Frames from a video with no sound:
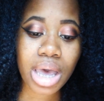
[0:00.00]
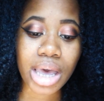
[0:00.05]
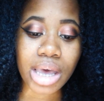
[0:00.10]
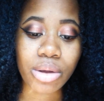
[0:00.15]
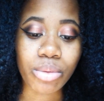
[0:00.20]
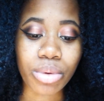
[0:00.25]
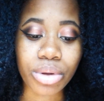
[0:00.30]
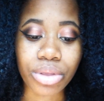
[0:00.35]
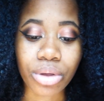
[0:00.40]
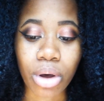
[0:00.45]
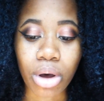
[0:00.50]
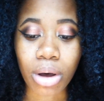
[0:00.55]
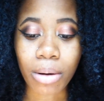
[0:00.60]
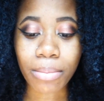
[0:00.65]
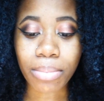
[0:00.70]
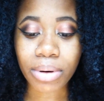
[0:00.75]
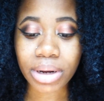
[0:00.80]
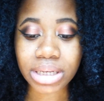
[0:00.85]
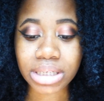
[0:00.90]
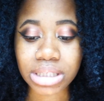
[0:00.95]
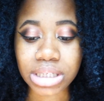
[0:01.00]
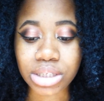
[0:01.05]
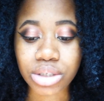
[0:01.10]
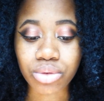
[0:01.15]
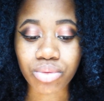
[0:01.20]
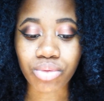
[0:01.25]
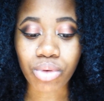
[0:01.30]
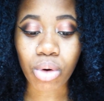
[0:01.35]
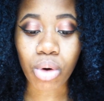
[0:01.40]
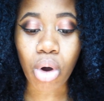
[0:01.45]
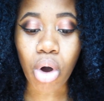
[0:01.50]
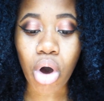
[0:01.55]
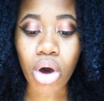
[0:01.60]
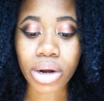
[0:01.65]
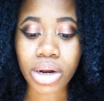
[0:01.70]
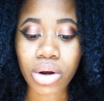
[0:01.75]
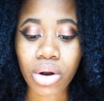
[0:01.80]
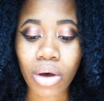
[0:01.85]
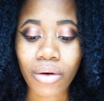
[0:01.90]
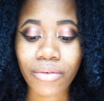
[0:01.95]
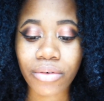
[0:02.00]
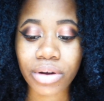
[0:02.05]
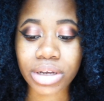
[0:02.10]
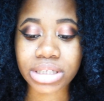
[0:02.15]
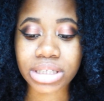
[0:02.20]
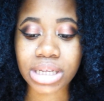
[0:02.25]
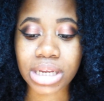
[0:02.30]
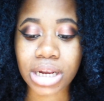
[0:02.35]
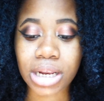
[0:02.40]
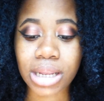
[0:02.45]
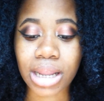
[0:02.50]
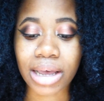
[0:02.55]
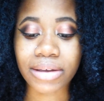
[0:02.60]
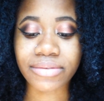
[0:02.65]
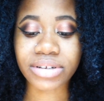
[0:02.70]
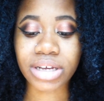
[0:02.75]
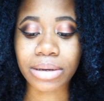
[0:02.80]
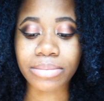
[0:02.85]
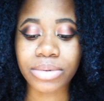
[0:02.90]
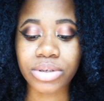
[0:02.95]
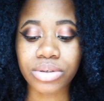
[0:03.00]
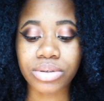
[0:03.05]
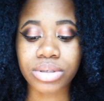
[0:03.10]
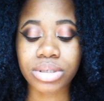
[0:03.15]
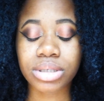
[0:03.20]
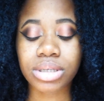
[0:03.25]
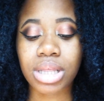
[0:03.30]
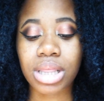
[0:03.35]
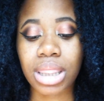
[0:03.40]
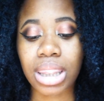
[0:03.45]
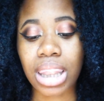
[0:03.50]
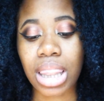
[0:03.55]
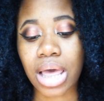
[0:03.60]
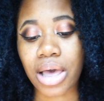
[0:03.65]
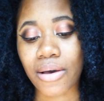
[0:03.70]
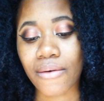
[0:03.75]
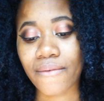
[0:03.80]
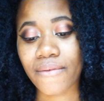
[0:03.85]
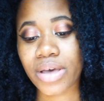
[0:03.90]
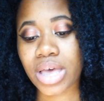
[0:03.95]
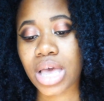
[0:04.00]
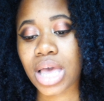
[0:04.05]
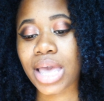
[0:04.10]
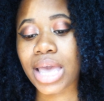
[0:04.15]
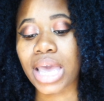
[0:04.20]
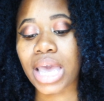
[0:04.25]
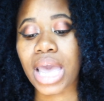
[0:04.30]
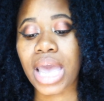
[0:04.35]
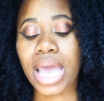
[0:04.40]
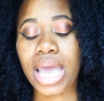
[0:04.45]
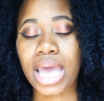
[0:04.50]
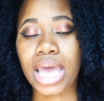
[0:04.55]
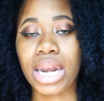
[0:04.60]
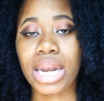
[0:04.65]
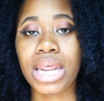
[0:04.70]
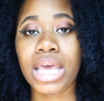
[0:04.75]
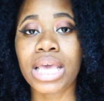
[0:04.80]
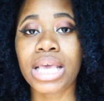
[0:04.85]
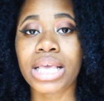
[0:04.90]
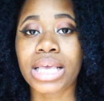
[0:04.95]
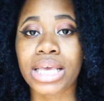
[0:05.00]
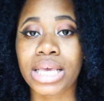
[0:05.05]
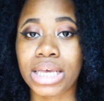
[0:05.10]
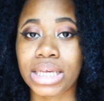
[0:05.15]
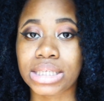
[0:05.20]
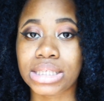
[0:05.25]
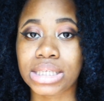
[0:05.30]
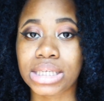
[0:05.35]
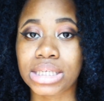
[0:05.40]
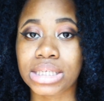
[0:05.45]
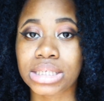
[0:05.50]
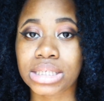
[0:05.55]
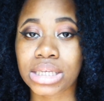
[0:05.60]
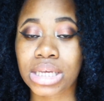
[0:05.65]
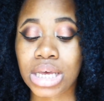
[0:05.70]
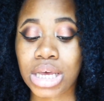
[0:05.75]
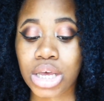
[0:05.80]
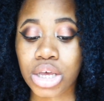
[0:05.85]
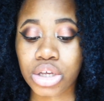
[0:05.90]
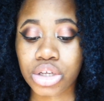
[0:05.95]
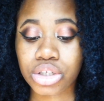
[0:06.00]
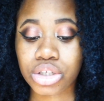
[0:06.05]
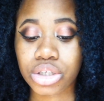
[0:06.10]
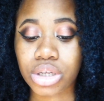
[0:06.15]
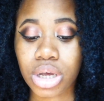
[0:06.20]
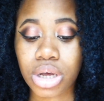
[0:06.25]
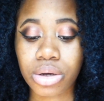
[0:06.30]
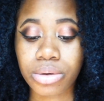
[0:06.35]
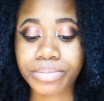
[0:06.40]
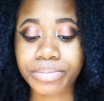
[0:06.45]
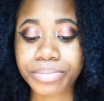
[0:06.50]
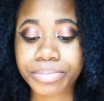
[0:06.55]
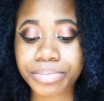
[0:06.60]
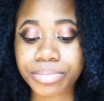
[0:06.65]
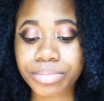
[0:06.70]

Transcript: and with all bracelets roll on and off for extended lifetime use love and kisses so